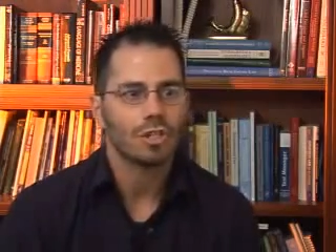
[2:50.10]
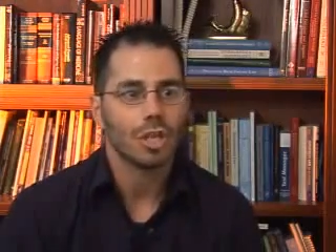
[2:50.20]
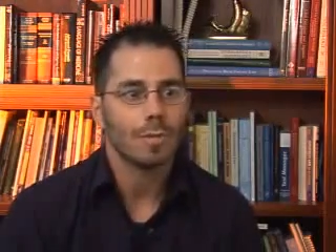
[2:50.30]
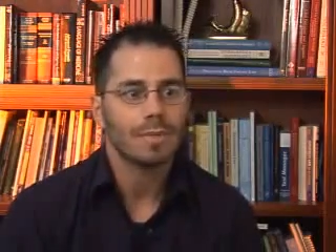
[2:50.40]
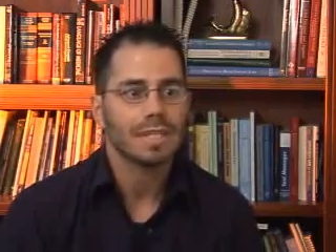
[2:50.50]

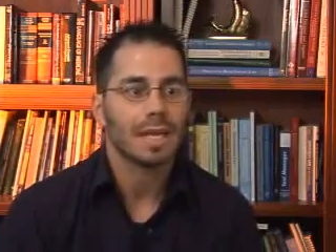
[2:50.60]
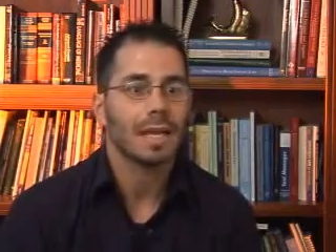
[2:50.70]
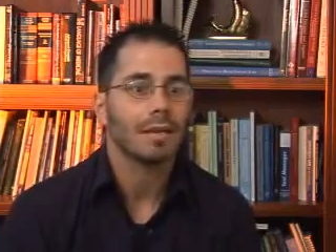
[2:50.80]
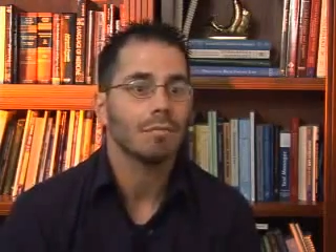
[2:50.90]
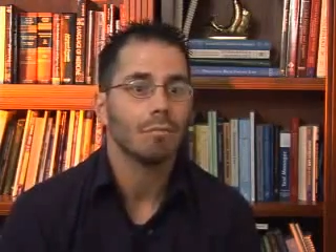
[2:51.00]

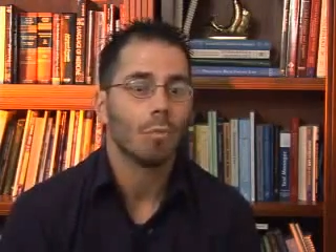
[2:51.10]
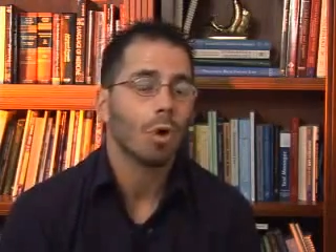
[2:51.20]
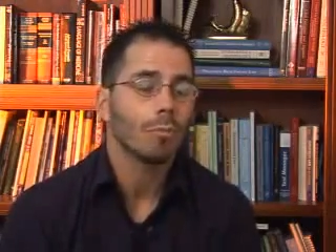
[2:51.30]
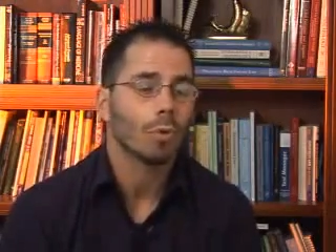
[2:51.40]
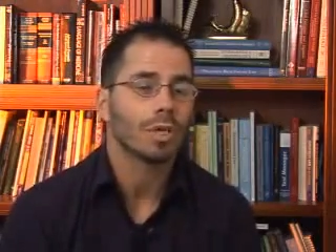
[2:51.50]
friendships,
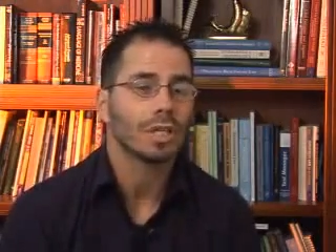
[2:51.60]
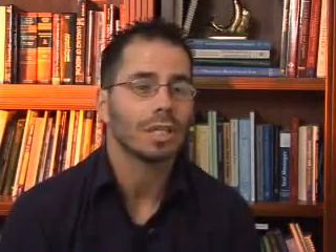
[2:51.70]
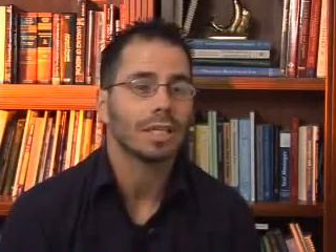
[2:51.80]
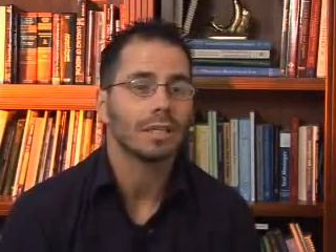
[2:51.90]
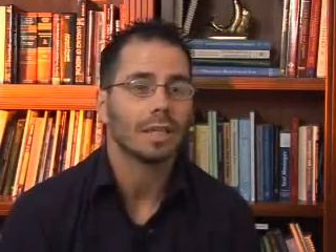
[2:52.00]
and more
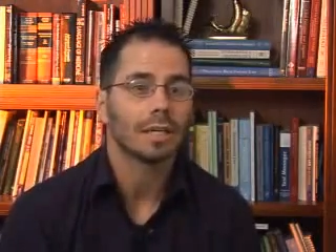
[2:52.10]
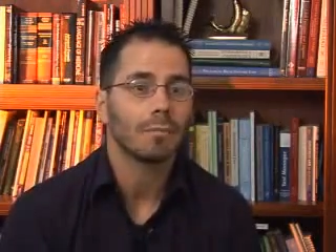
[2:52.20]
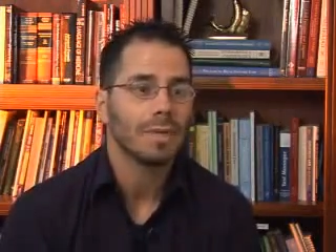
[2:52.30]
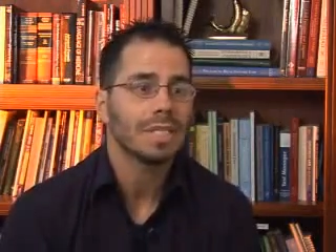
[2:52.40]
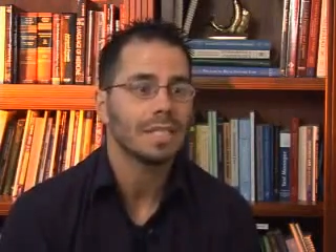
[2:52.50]

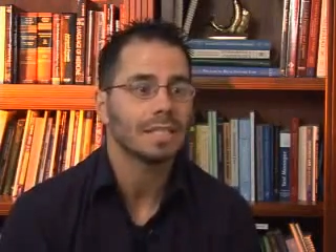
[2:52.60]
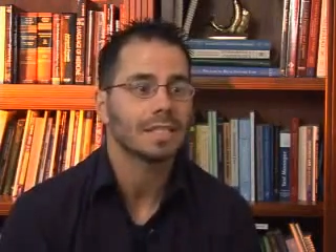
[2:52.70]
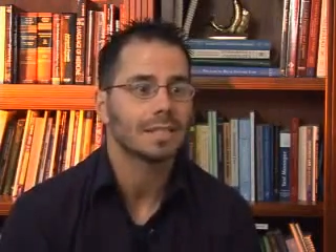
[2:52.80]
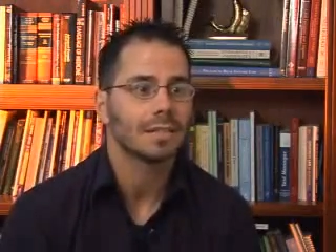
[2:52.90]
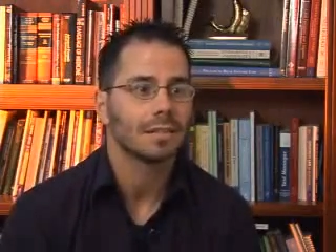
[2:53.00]
importantly,
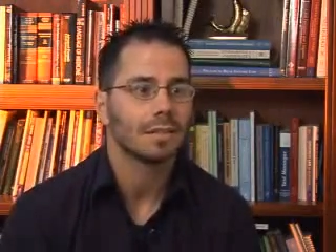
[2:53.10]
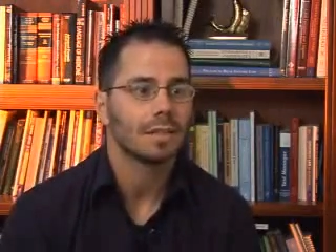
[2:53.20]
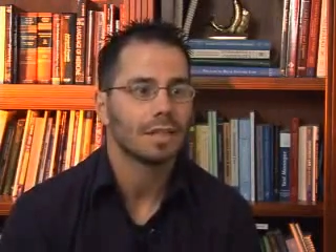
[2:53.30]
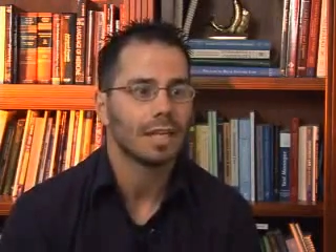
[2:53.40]
business